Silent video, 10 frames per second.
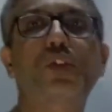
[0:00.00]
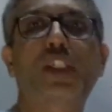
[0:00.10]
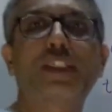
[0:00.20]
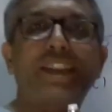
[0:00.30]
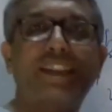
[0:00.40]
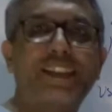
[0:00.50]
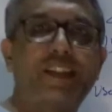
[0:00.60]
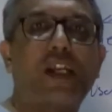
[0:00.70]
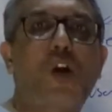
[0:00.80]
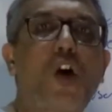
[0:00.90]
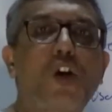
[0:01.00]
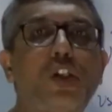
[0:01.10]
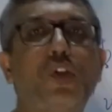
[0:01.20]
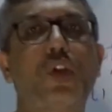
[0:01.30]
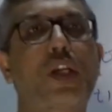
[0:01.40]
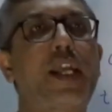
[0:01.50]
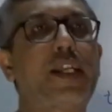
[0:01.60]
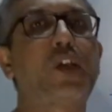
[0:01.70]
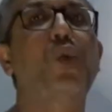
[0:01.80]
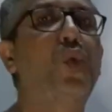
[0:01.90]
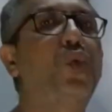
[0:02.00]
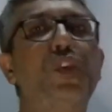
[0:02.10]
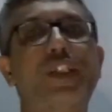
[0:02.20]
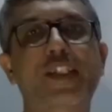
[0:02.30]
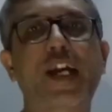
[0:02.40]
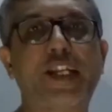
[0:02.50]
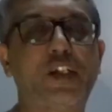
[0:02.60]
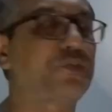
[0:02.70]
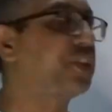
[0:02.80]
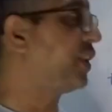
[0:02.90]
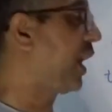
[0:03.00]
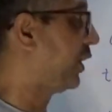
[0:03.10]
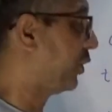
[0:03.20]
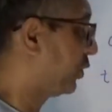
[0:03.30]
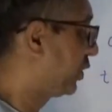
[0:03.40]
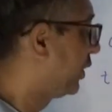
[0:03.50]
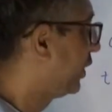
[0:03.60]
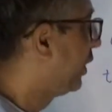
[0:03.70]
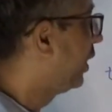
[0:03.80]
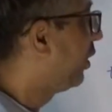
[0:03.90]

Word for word: in those cases is all your like who wins kind of scenarios.